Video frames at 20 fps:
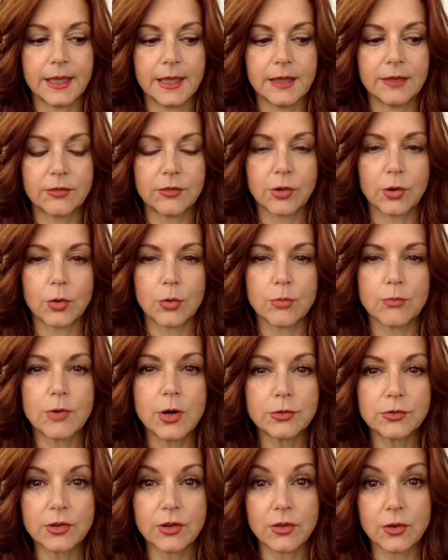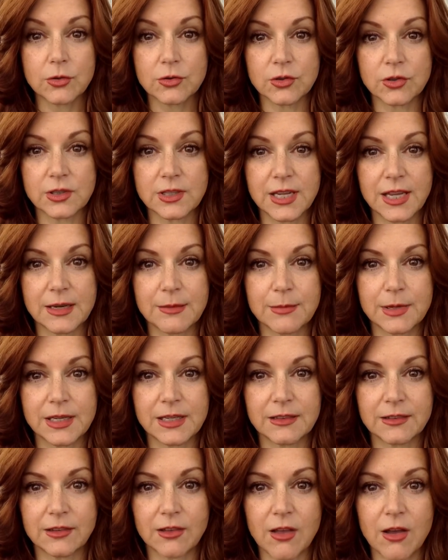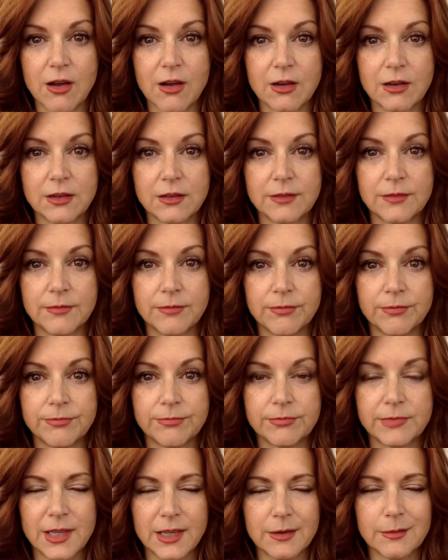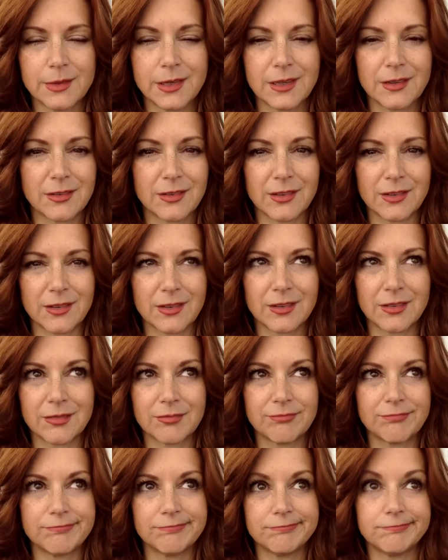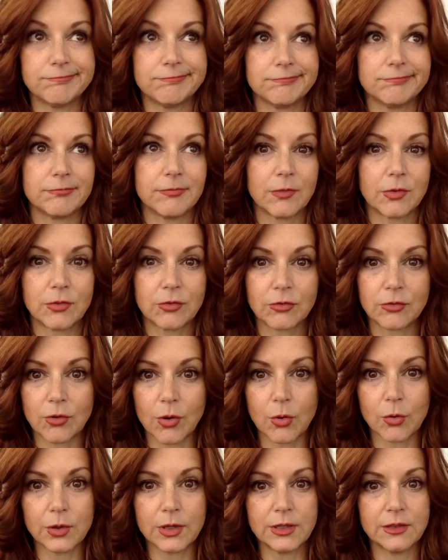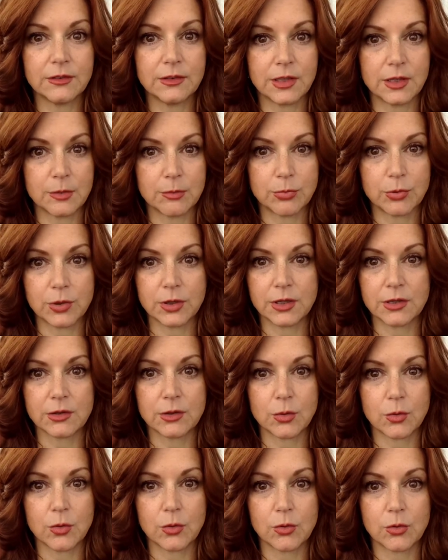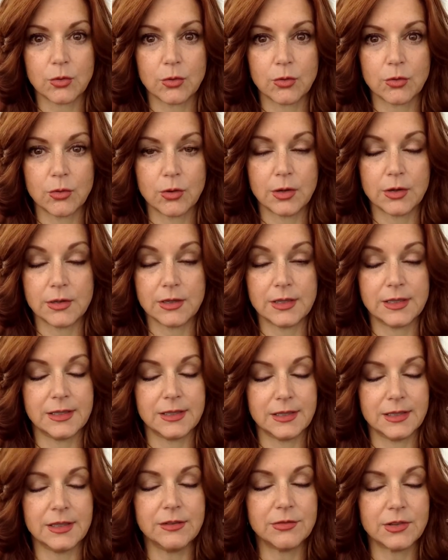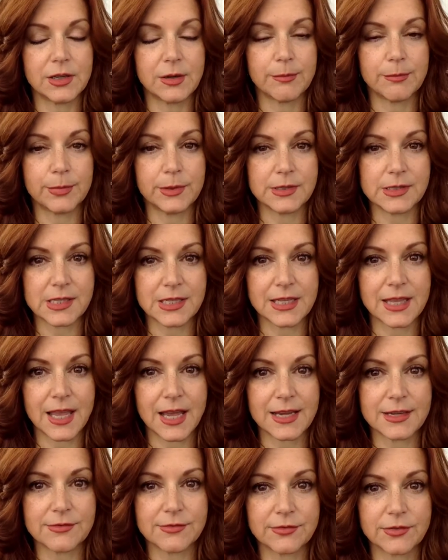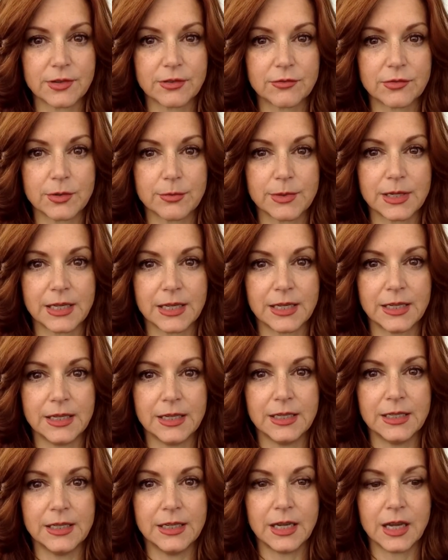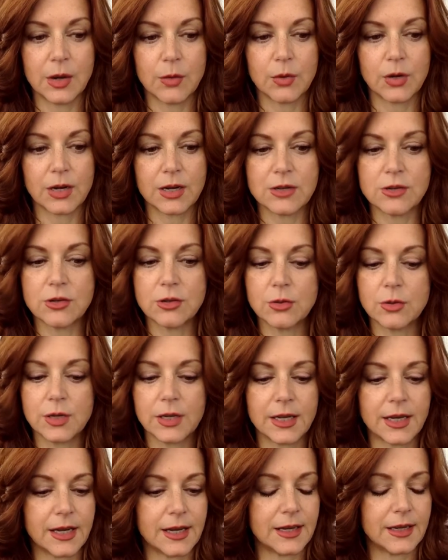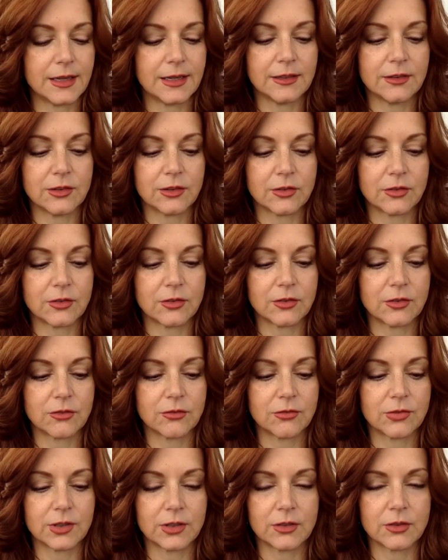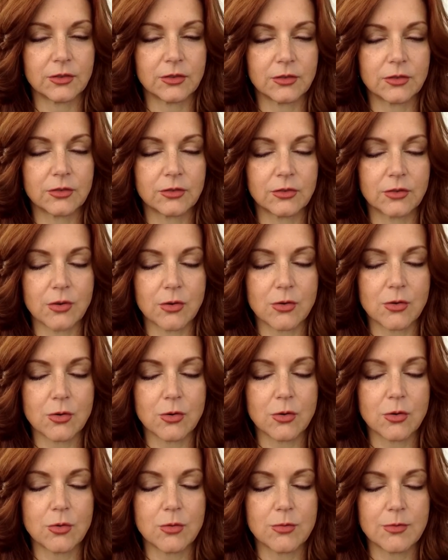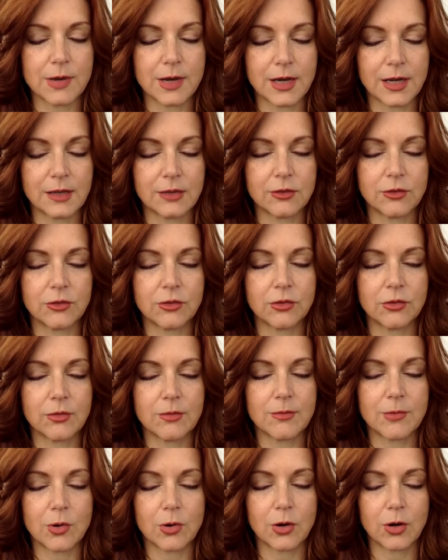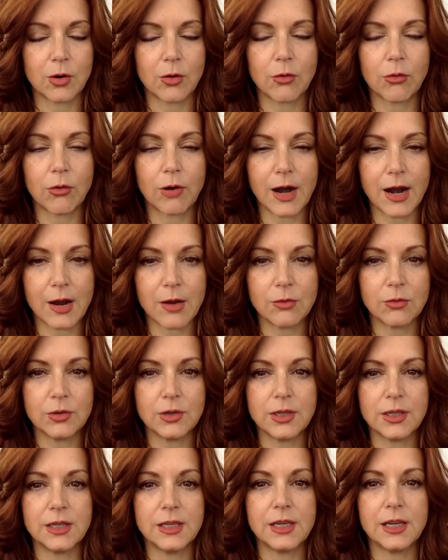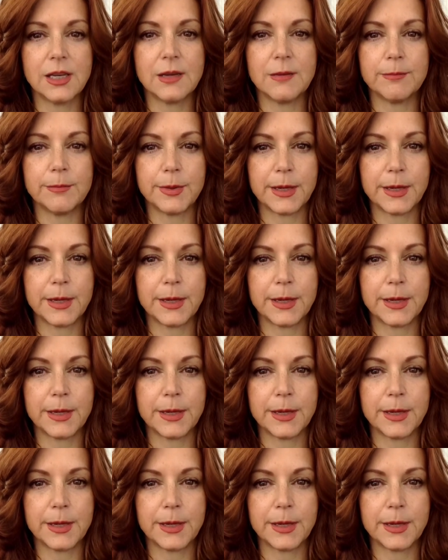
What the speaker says: so most of those are 10 minutes long. 10 minutes is so easy to put into even a busy life for me. And when I do it, I just feel so much more grounded and